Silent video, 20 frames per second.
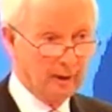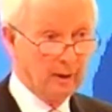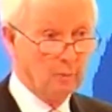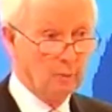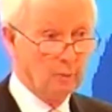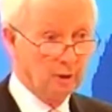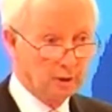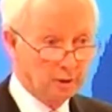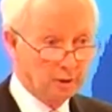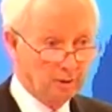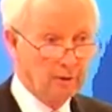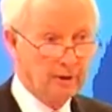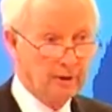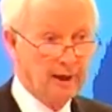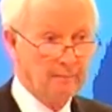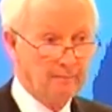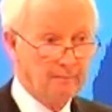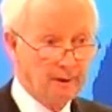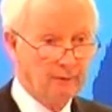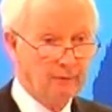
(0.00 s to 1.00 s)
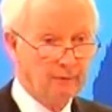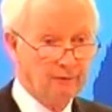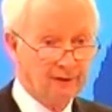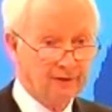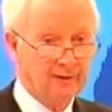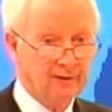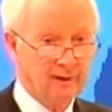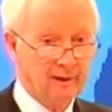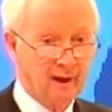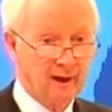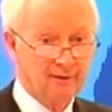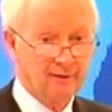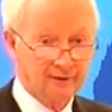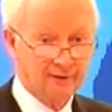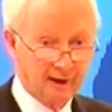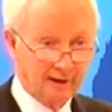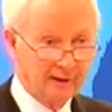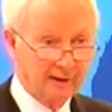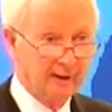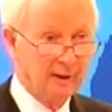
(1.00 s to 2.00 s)
We're talking about fiscal
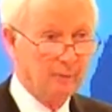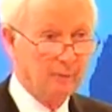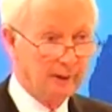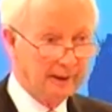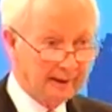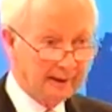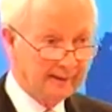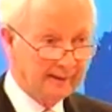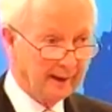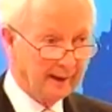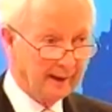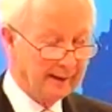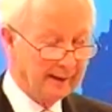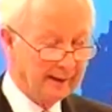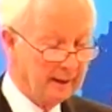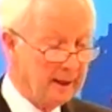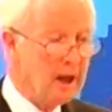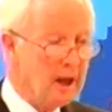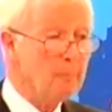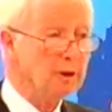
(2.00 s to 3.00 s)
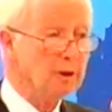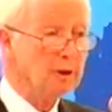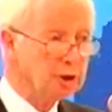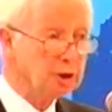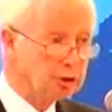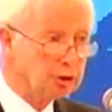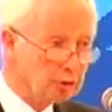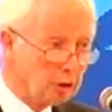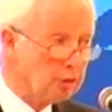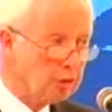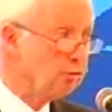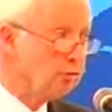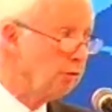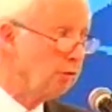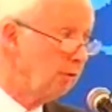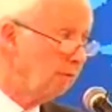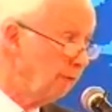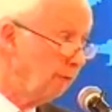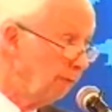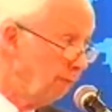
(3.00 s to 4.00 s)
austerity. We need that. But
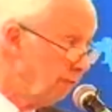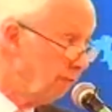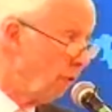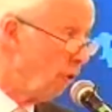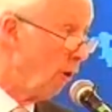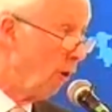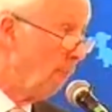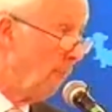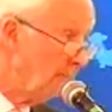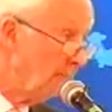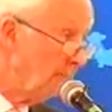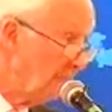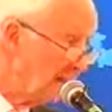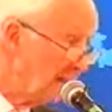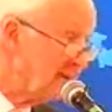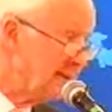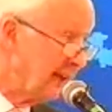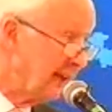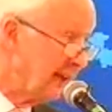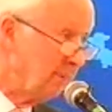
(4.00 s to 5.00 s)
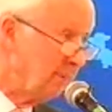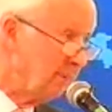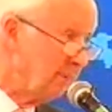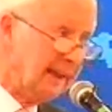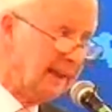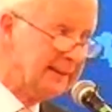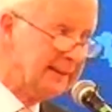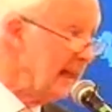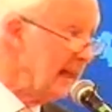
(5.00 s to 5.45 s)
structural reform must take place.